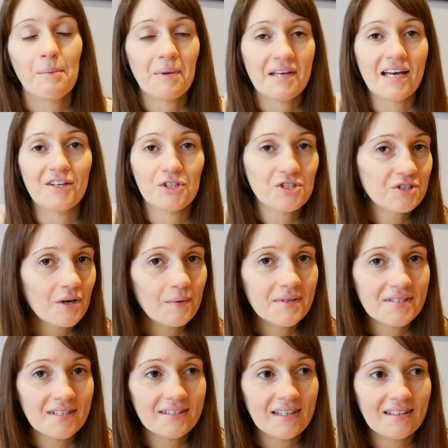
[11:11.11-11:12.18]
But yeah, just
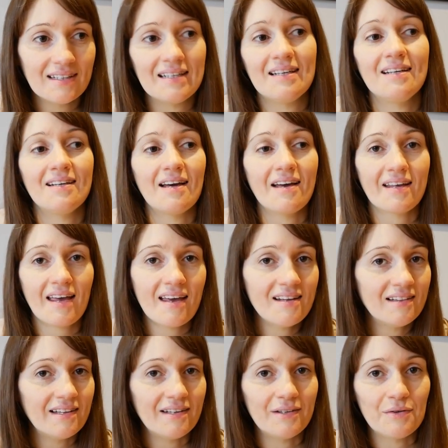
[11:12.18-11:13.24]
coincidentally,
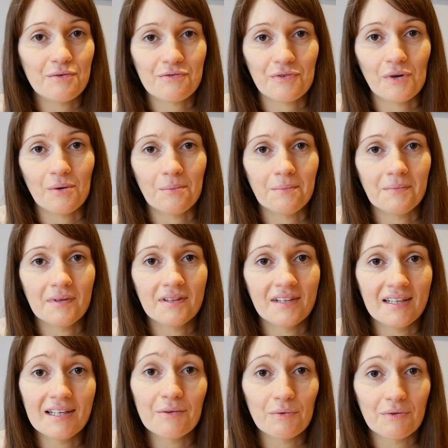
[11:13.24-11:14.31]
Caitlin from the
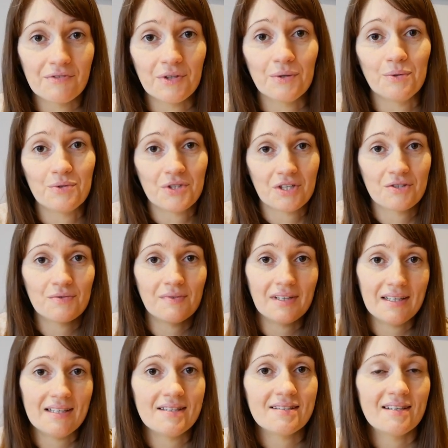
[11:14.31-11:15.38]
Lit Review just
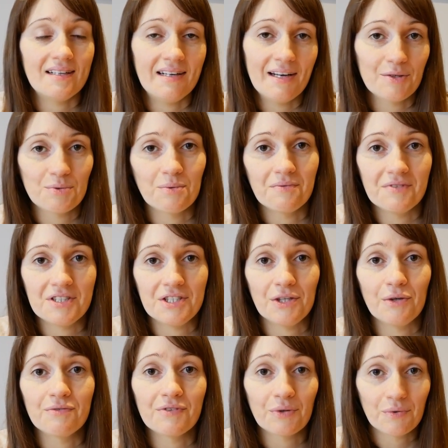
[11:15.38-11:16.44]
released an announcement
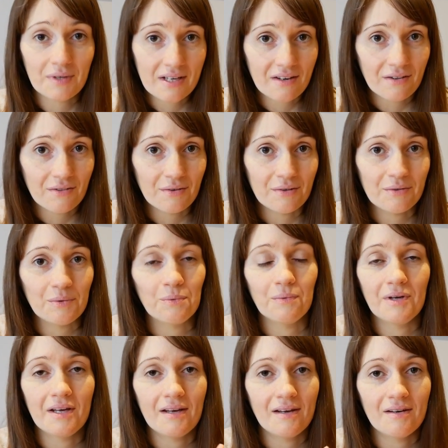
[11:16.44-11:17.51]
video for Greekathon,
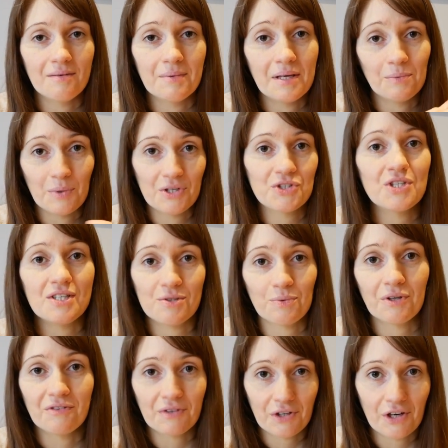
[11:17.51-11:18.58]
in which she's
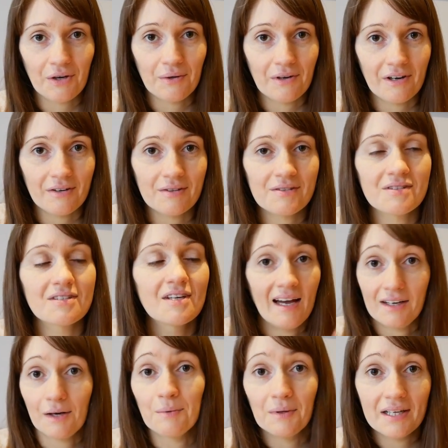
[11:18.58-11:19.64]
one of the co-hosts.
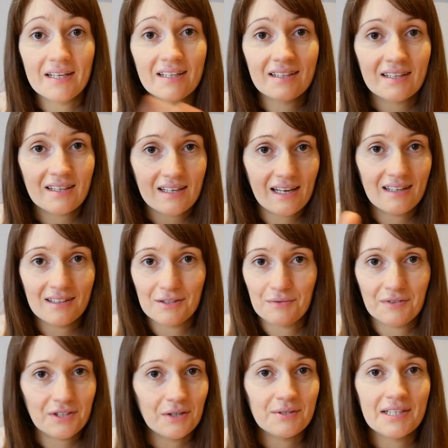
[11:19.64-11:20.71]
And I will link Caitlin's
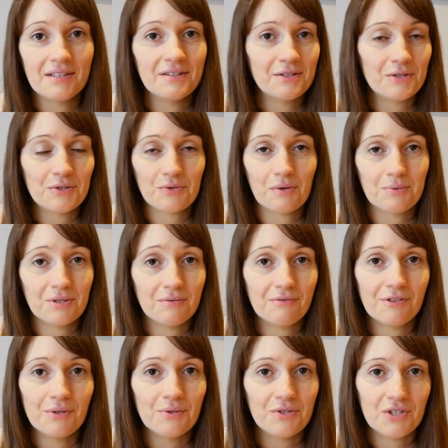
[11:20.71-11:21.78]
video down in the description
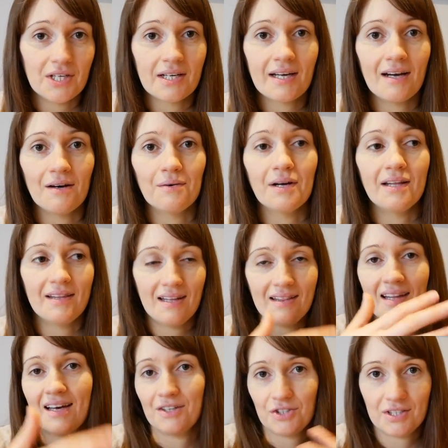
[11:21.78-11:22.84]
for you to check out, and then
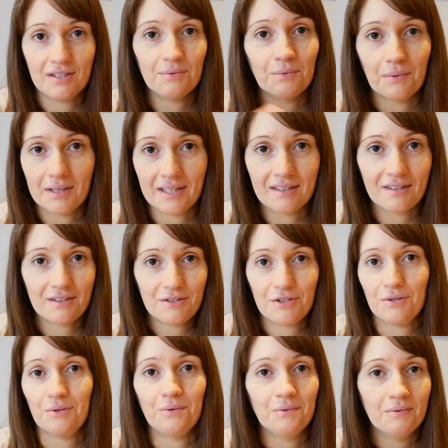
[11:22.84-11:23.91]
there she will link
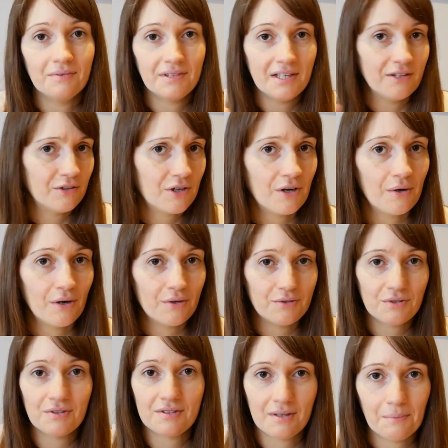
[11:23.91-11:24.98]
to the other co-hosts,
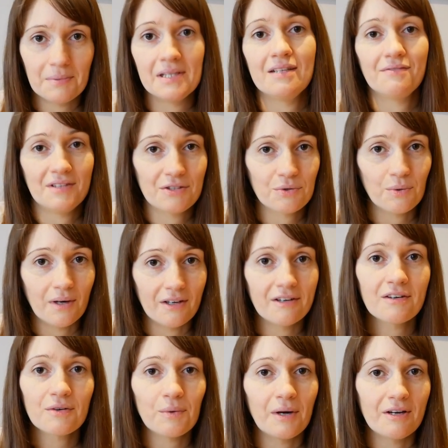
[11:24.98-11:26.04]
because I believe there's quite
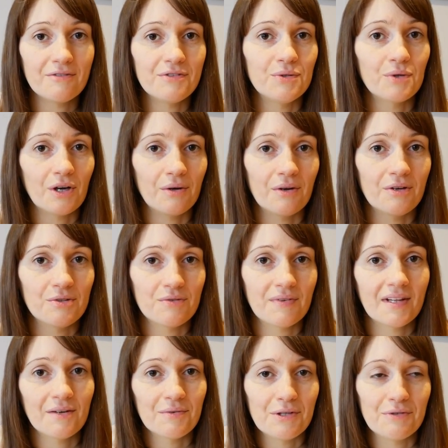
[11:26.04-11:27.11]
a few co-hosts for
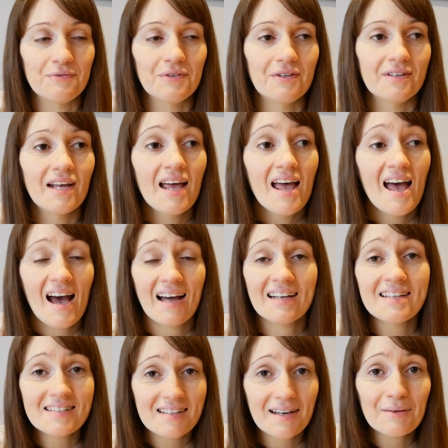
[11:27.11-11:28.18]
that readathon. And
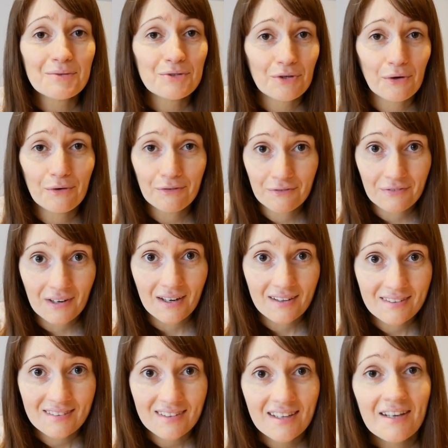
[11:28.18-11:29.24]
it sounds so
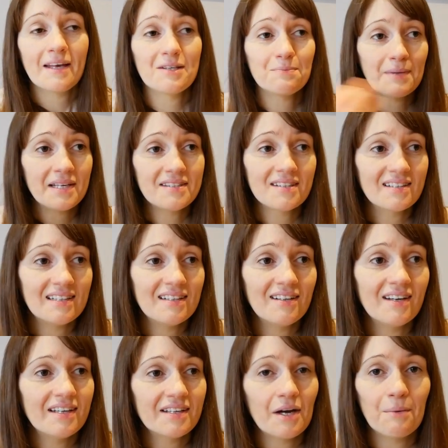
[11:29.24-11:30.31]
fun. It's basically
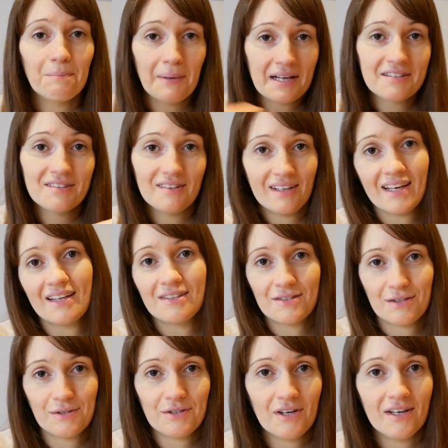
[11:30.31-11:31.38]
like a battle
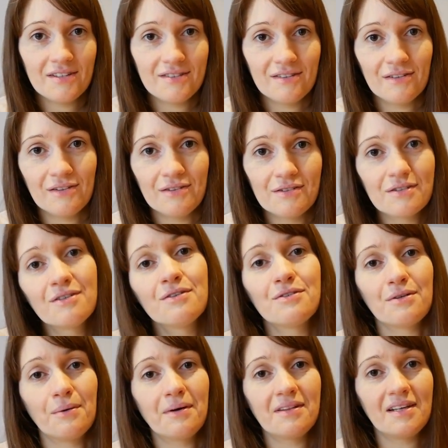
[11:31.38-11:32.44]
against the Titans.
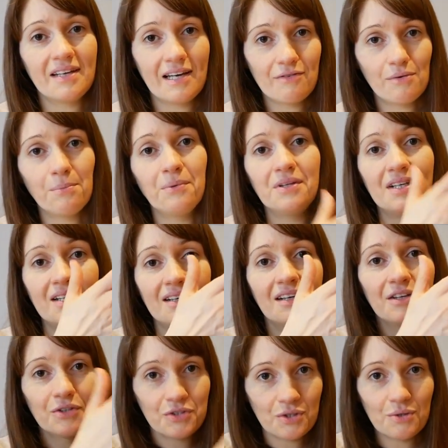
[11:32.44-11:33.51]
So I think everybody
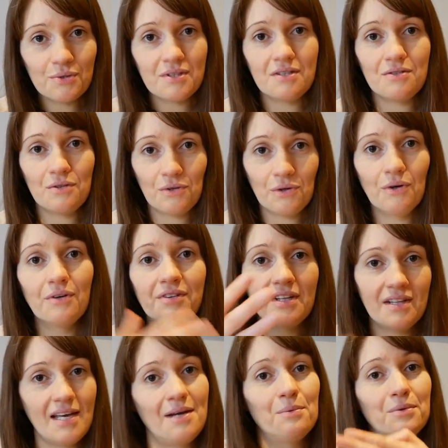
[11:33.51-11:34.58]
chooses a god
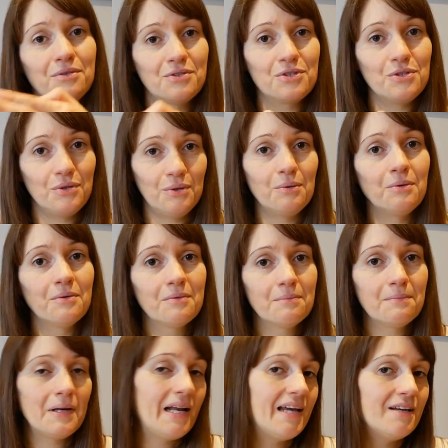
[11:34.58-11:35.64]
that they want to
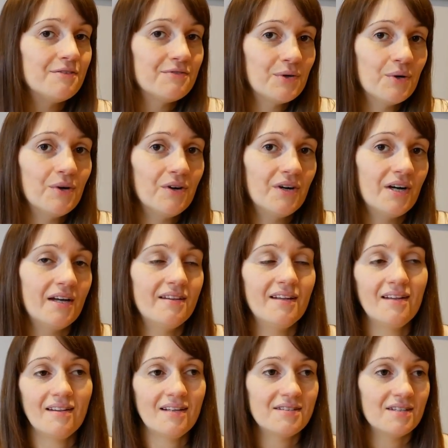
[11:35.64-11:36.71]
play for, and
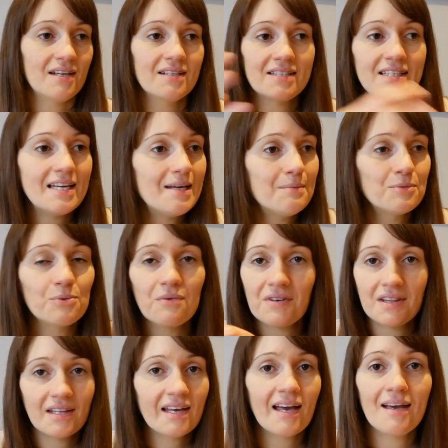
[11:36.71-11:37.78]
then there's like teams
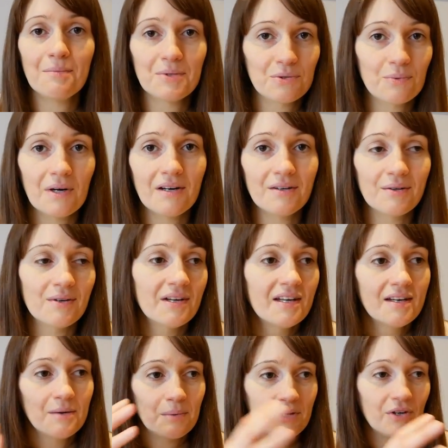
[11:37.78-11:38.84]
within the game as well,
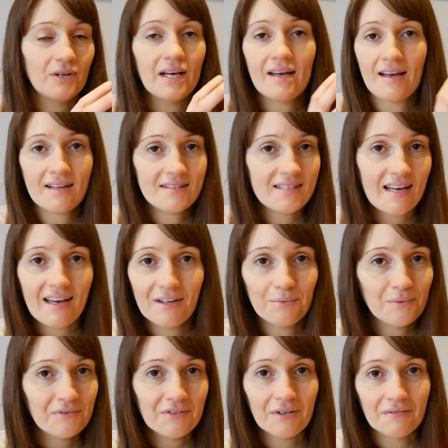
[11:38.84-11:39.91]
where you're like head to head
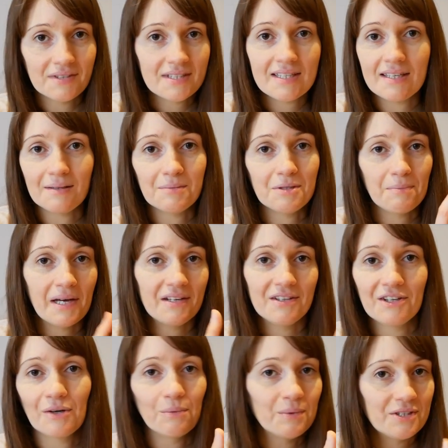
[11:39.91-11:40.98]
with another team
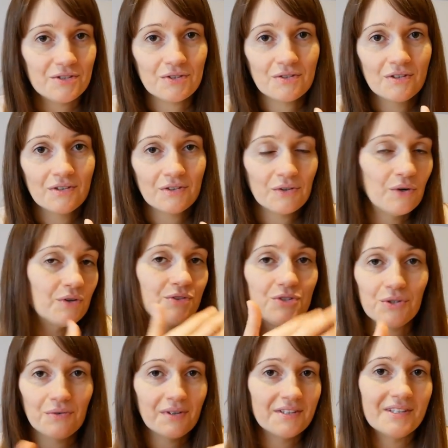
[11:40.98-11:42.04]
depending on which god
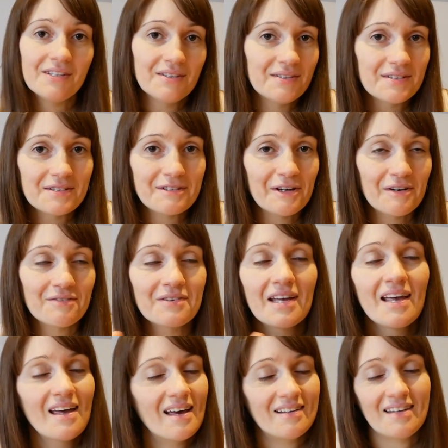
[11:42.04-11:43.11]
you're under and stuff.
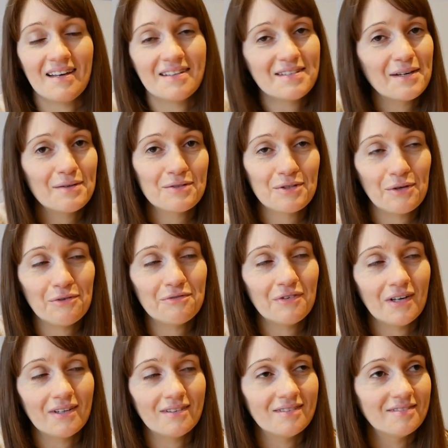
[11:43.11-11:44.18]
And yeah, it sounds so
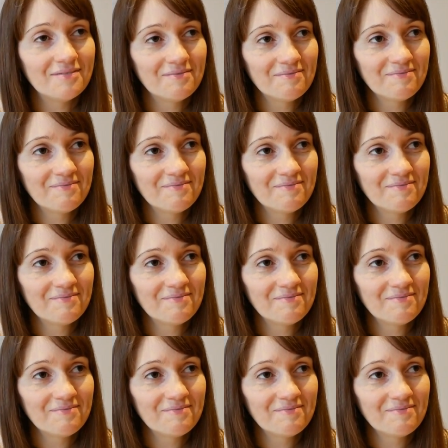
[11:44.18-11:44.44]
fun.